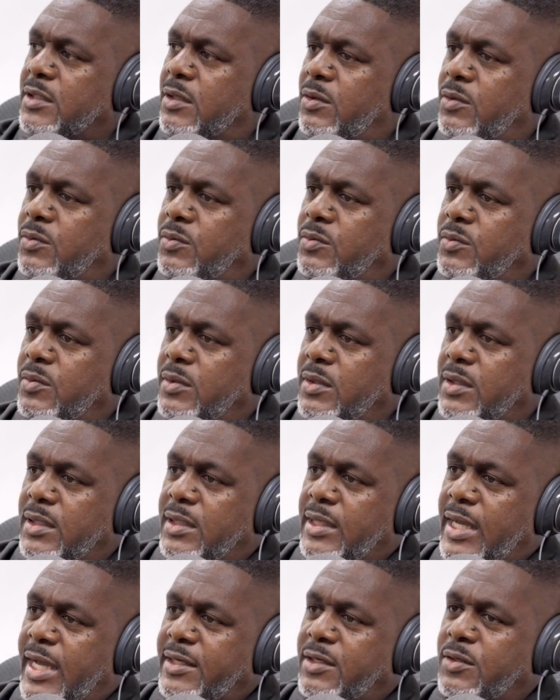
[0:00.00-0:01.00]
So
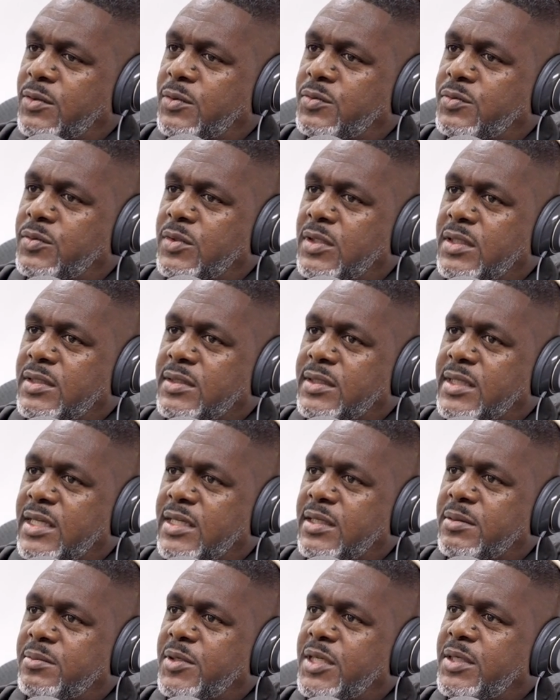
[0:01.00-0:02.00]
I know
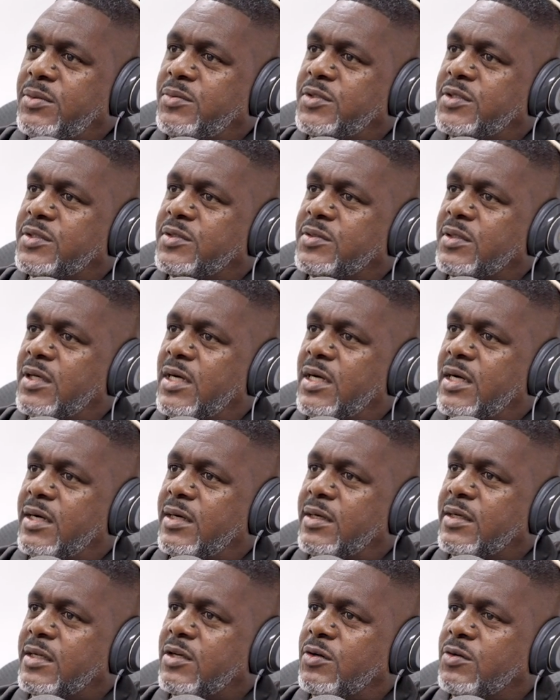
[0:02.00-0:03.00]
Kenny B was
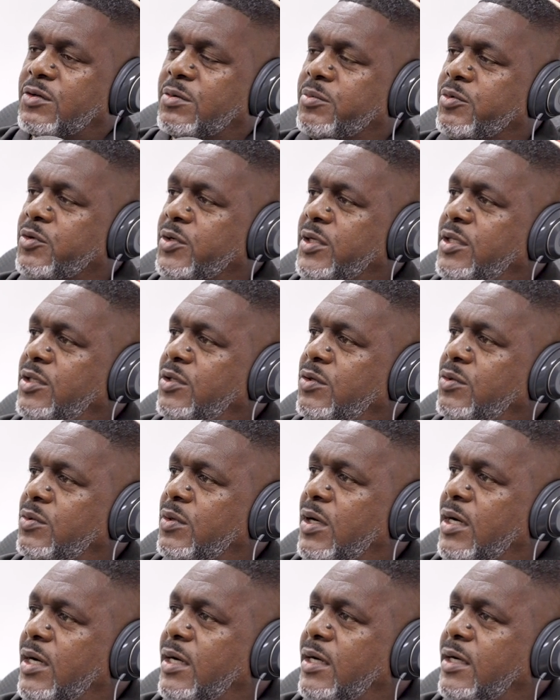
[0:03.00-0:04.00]
gonna bring
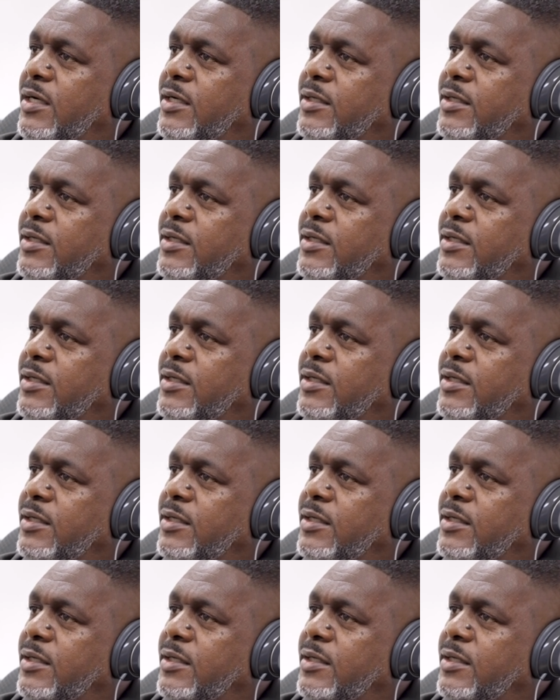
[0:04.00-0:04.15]
you